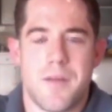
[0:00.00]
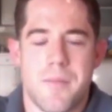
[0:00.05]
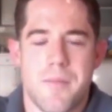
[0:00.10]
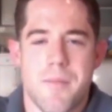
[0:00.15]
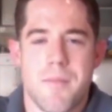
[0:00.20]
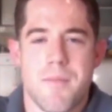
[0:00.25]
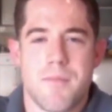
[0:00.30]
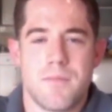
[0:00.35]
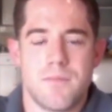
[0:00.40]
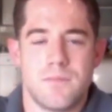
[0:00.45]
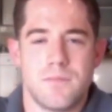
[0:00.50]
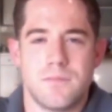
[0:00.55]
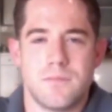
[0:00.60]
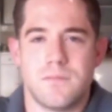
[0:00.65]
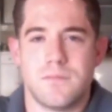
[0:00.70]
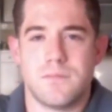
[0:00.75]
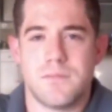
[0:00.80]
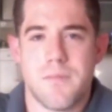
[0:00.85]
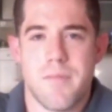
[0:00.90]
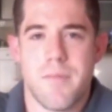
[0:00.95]

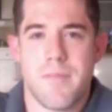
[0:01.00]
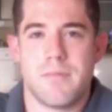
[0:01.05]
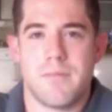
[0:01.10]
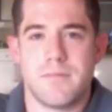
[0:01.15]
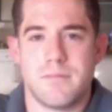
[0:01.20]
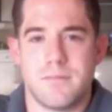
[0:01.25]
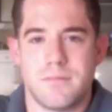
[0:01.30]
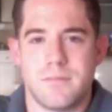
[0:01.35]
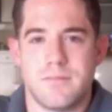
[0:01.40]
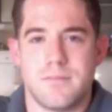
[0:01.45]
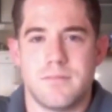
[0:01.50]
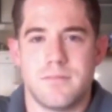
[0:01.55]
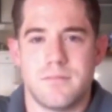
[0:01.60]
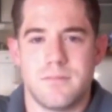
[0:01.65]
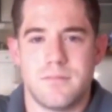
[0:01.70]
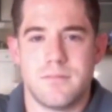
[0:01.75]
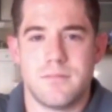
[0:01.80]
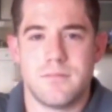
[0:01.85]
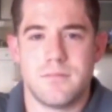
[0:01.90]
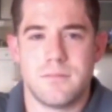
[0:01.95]

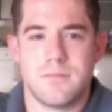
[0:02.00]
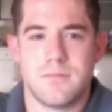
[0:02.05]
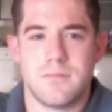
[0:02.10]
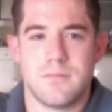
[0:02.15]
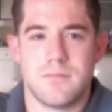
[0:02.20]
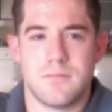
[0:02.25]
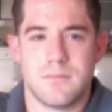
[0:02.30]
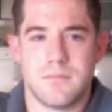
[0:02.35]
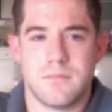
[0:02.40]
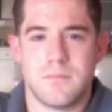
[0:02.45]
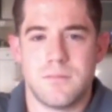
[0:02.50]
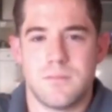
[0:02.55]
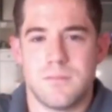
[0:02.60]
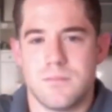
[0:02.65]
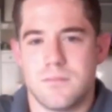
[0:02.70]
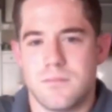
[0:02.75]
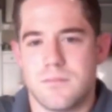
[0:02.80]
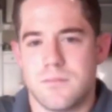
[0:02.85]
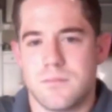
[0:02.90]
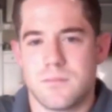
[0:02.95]

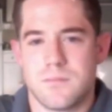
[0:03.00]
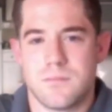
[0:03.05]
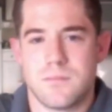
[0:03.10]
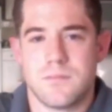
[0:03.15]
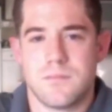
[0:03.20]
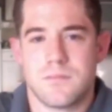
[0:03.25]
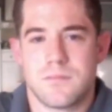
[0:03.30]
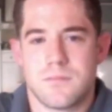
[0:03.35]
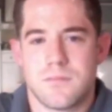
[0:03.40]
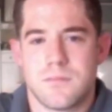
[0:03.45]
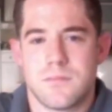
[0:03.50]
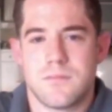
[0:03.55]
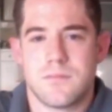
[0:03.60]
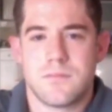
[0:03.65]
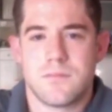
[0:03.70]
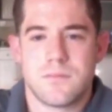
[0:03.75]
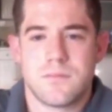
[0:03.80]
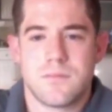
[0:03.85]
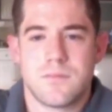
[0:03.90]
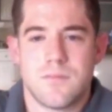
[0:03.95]

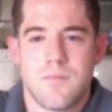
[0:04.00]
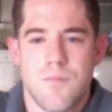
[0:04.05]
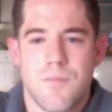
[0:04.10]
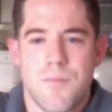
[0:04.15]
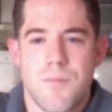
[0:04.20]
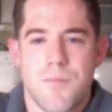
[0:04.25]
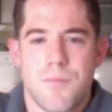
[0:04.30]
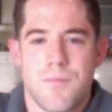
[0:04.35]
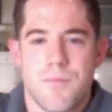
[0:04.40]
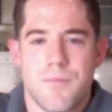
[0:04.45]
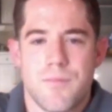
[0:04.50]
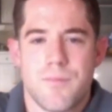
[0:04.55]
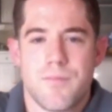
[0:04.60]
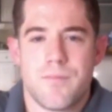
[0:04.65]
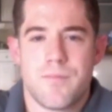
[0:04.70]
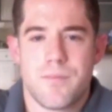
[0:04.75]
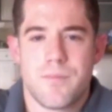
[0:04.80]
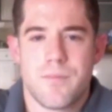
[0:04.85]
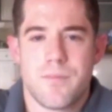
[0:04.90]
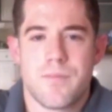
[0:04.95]

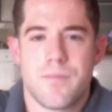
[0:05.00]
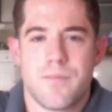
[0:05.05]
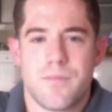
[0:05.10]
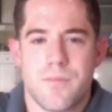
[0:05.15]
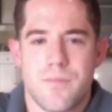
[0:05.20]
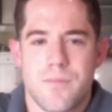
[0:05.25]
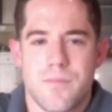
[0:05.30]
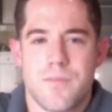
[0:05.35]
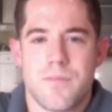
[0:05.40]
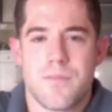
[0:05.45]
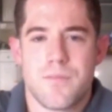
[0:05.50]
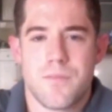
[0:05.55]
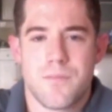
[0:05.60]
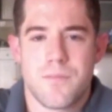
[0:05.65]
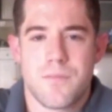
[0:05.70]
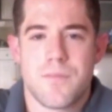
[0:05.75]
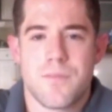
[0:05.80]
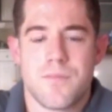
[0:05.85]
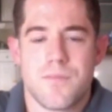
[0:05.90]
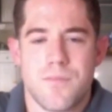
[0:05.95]

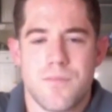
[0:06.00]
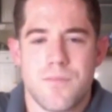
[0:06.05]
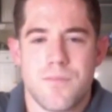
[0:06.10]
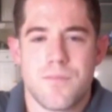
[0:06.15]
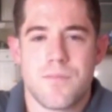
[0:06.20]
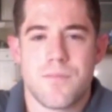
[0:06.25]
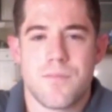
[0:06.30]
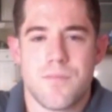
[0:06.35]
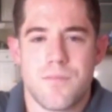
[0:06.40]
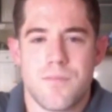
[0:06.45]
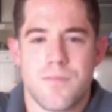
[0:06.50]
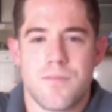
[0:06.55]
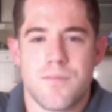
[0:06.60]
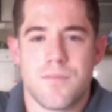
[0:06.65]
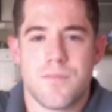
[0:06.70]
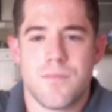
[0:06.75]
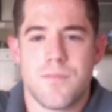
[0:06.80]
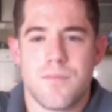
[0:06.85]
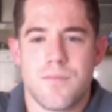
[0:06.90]
No words are spoken by the person on screen.